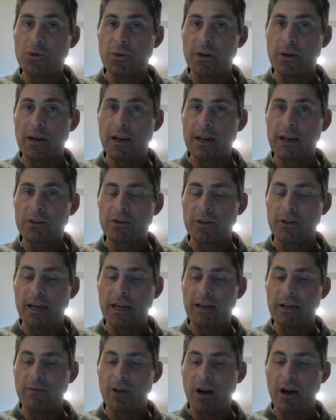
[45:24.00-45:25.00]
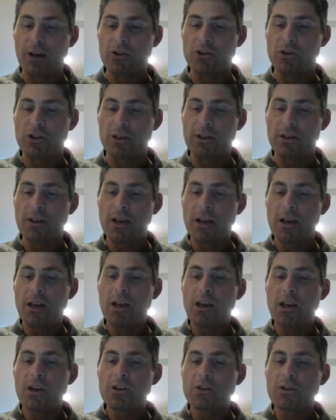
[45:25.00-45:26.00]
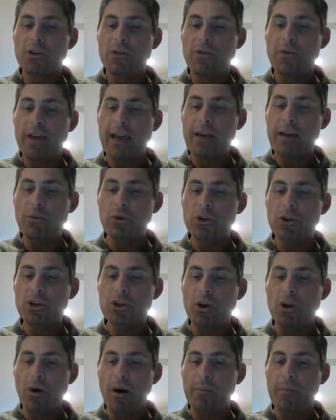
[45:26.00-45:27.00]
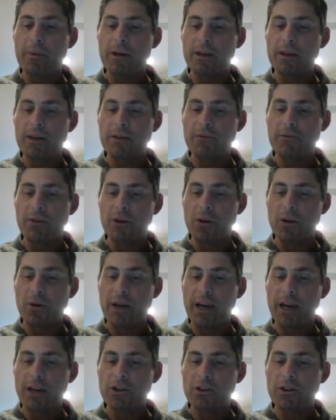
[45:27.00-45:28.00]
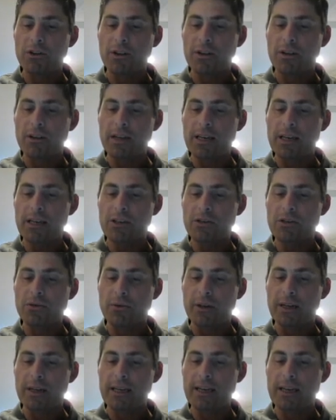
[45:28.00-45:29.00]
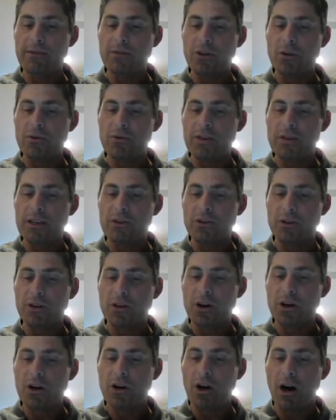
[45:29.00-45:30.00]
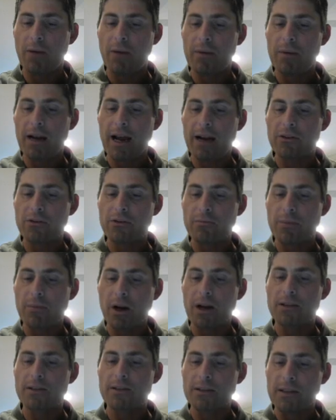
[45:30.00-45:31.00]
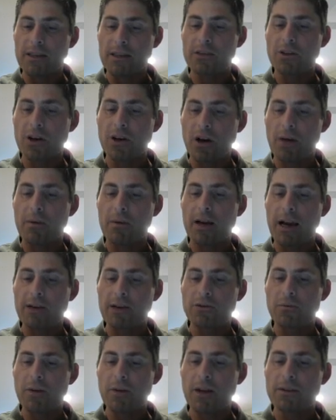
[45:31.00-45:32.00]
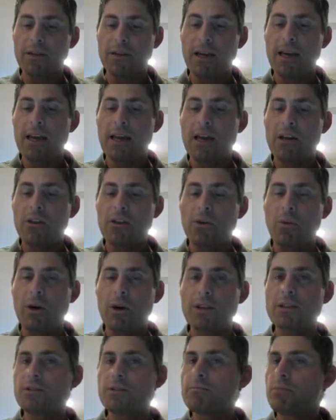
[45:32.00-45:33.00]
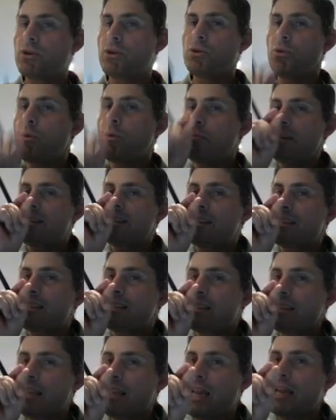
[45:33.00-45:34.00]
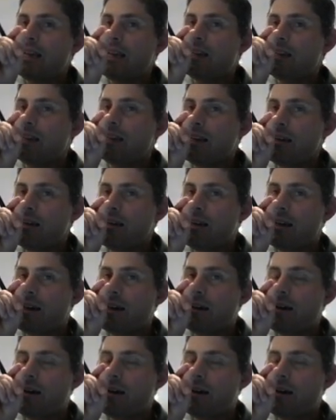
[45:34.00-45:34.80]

to an electronegative oxygen, so they will show up in a different location than these three. Even though these are carbon-hydrogen bonds and these are carbon-hydrogen bonds, the ones in blue will be slightly